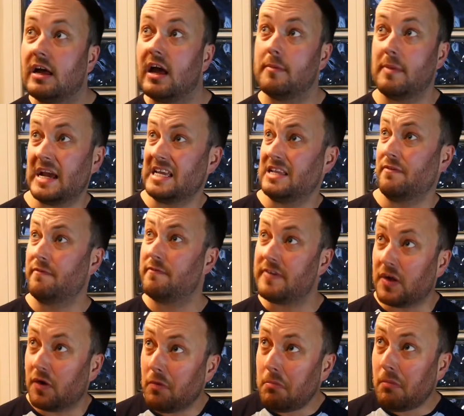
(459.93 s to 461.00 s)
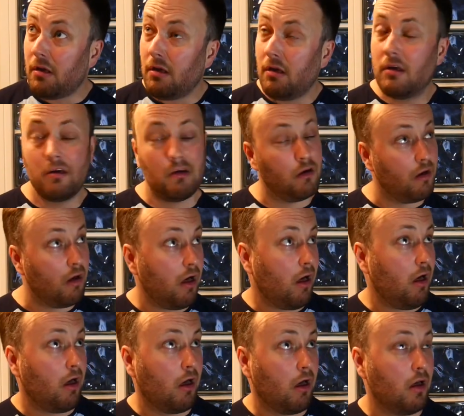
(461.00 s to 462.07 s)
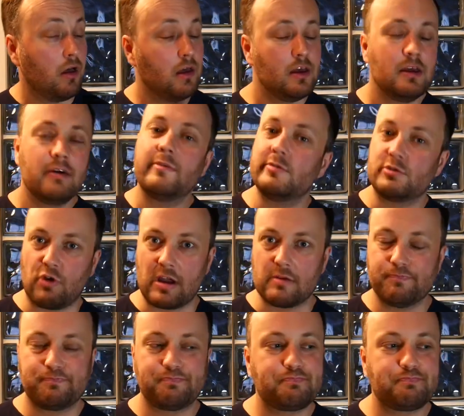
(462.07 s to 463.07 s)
am I in a film? It's great.